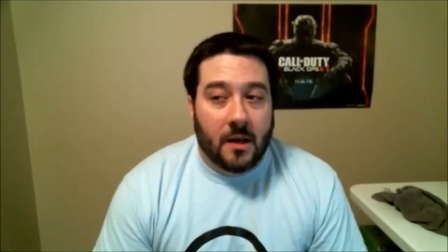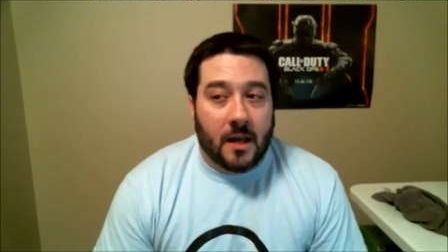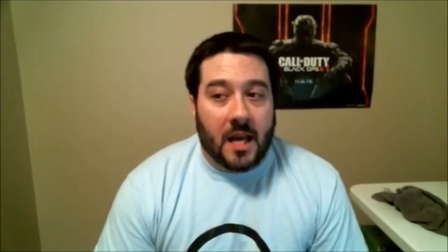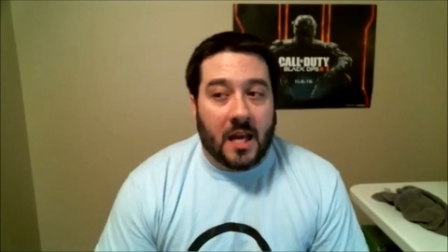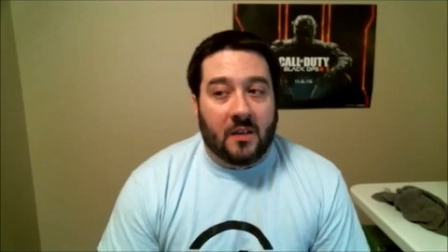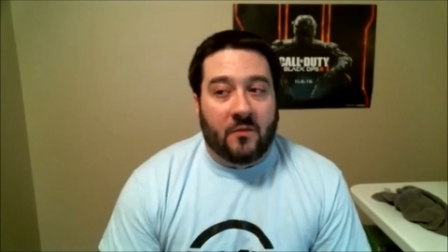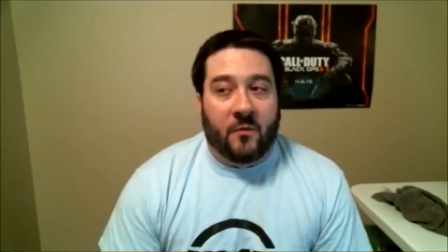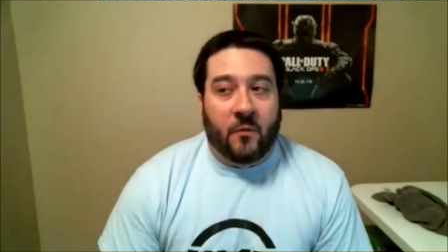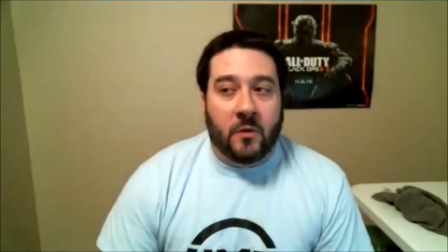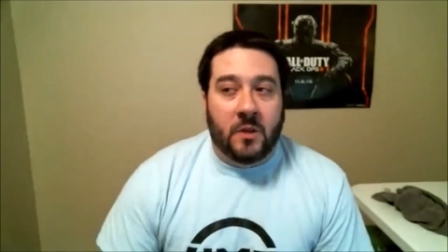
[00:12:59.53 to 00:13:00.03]

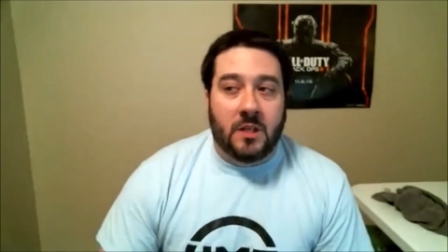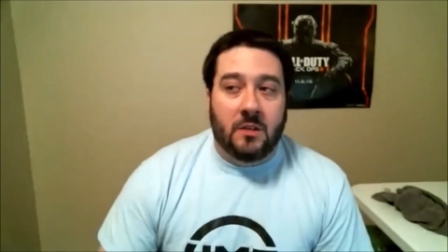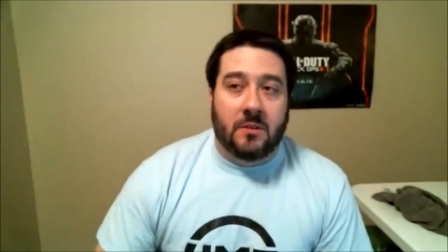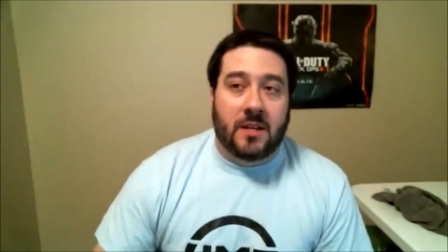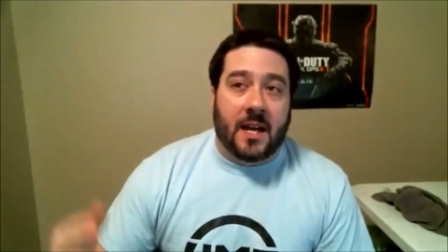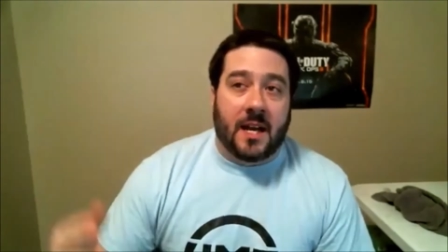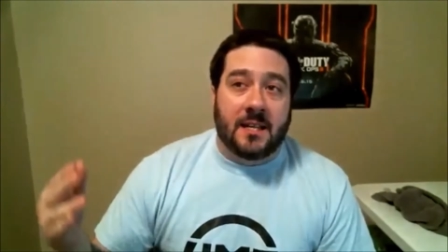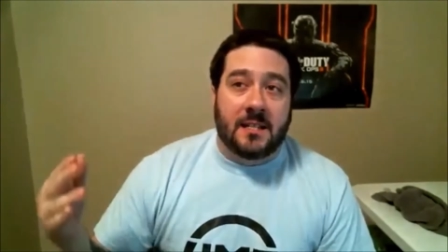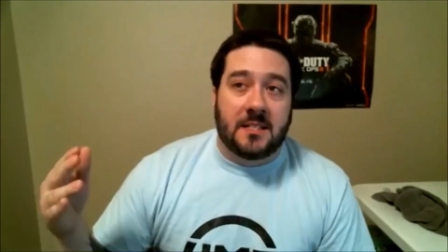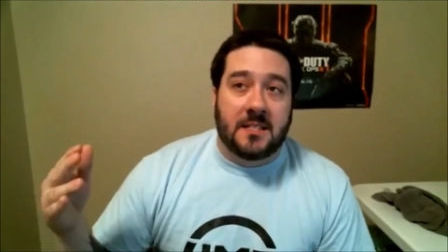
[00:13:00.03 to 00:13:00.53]
And for you
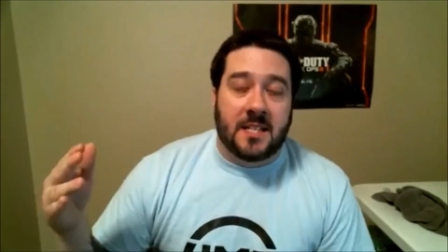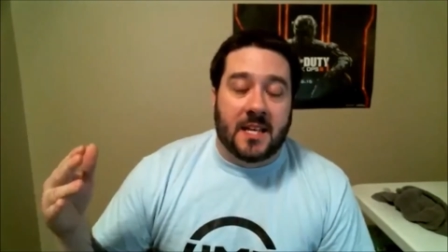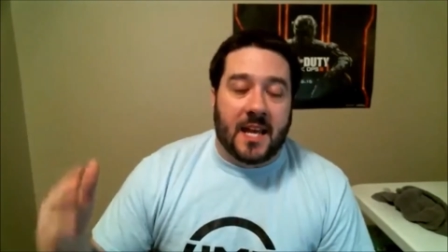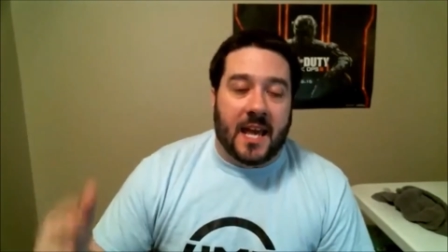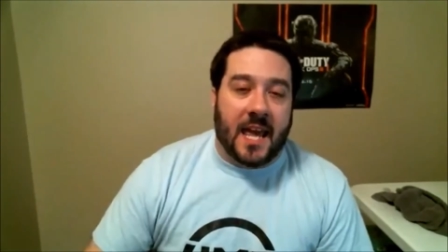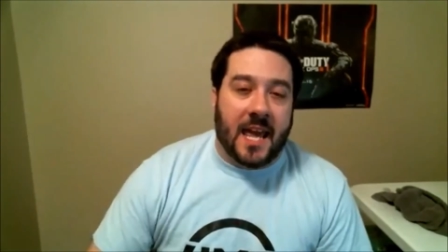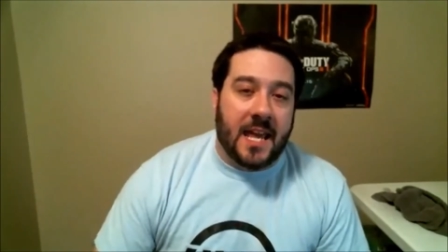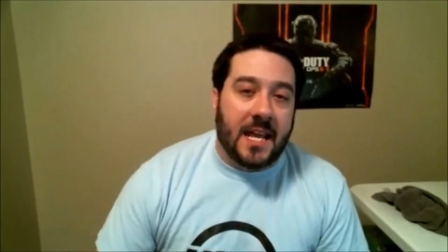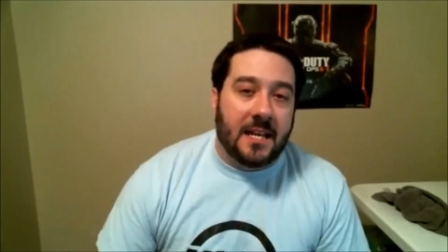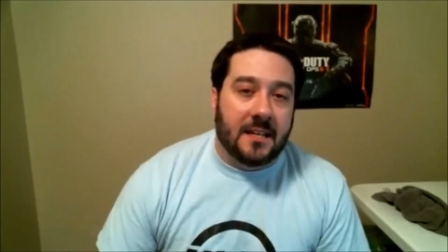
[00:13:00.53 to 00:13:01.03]
guys to
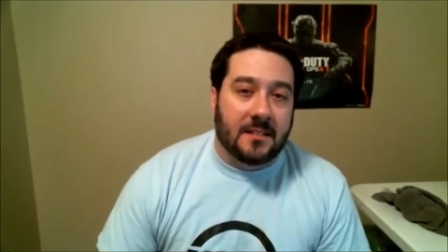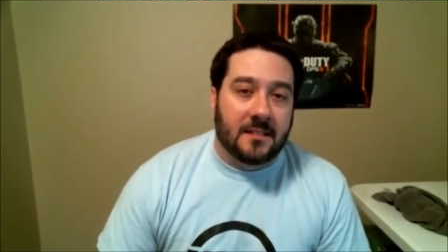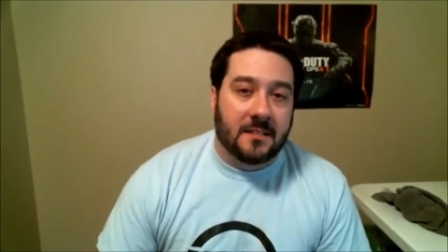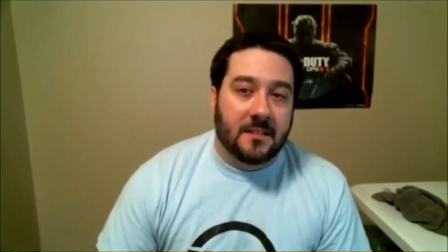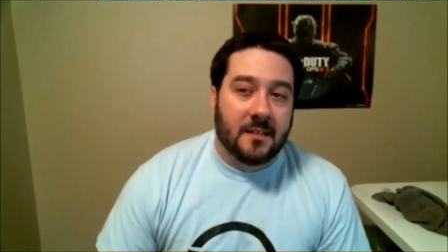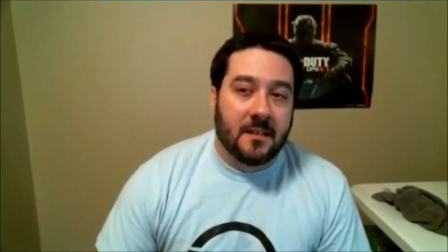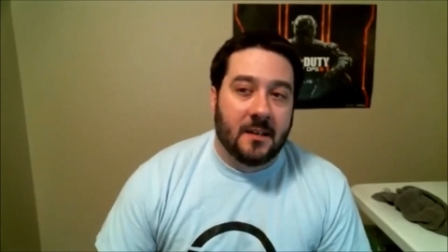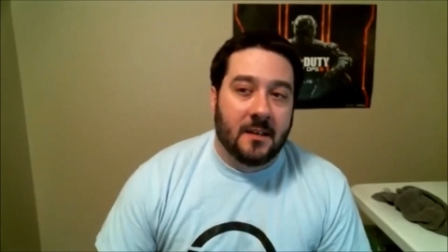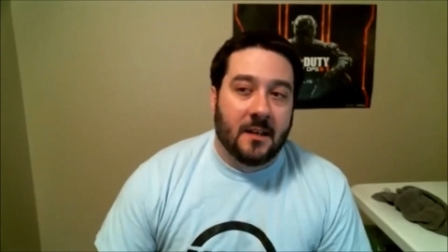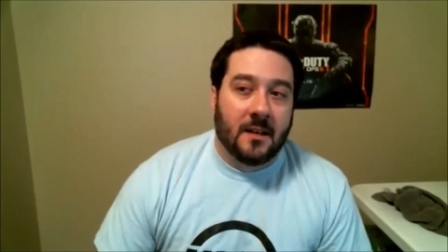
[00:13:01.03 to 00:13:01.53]
hate
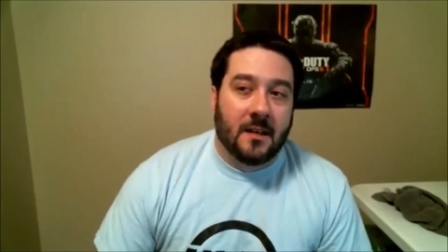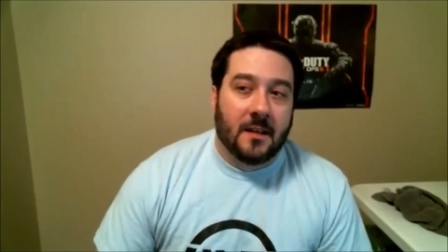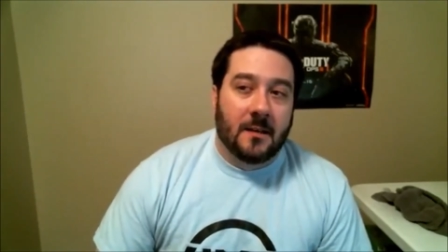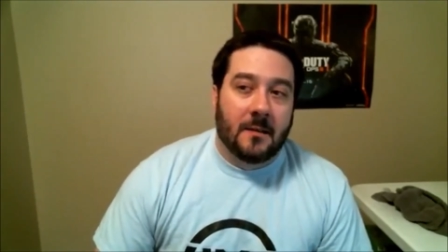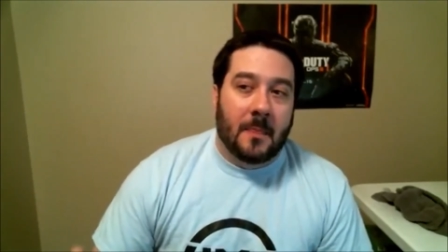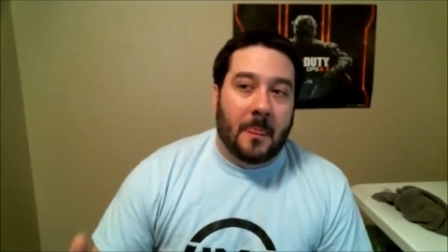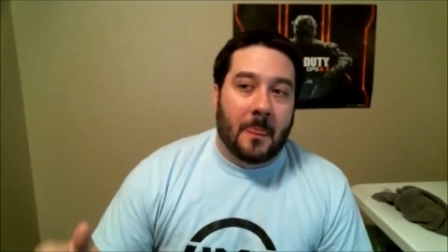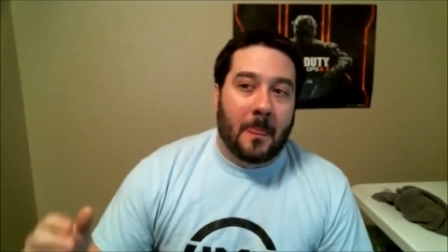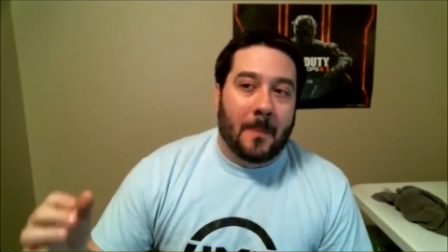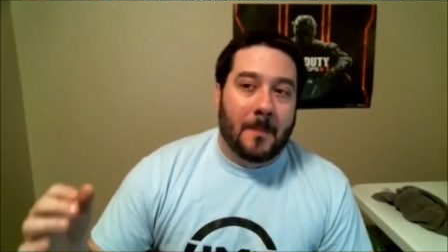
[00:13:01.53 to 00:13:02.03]

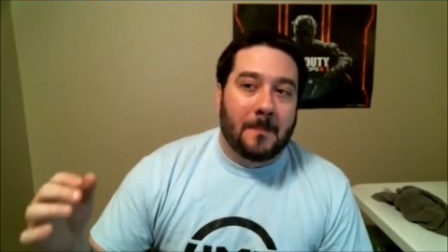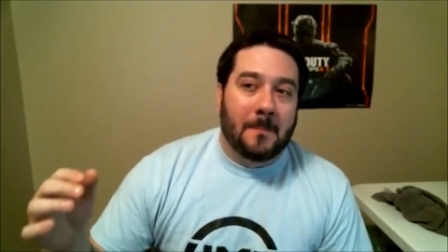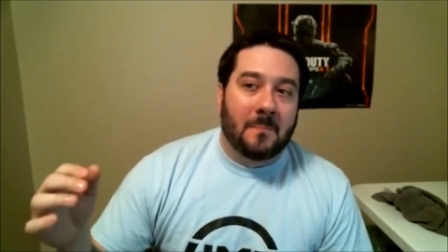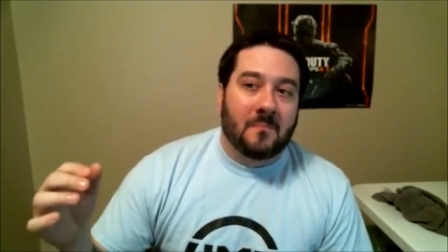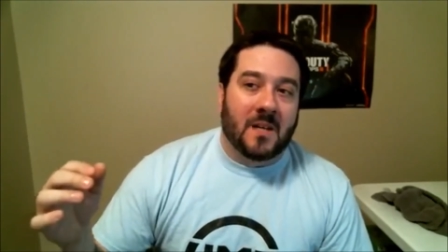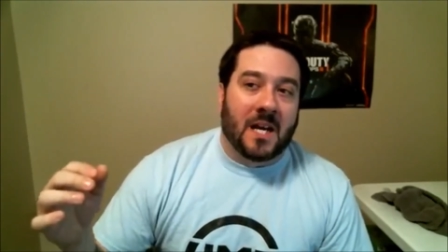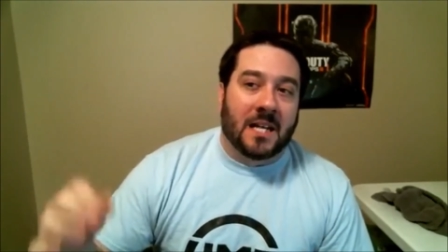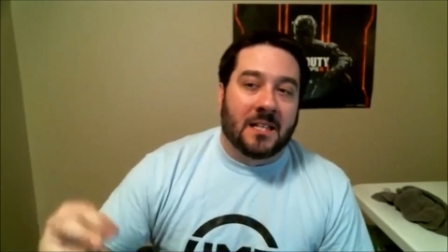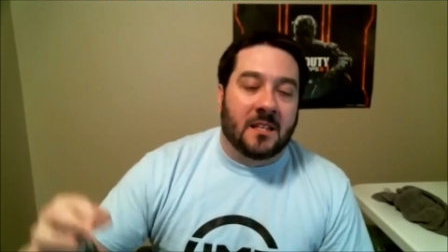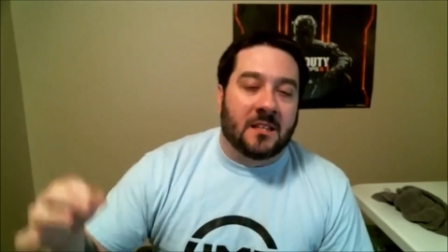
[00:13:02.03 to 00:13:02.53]
on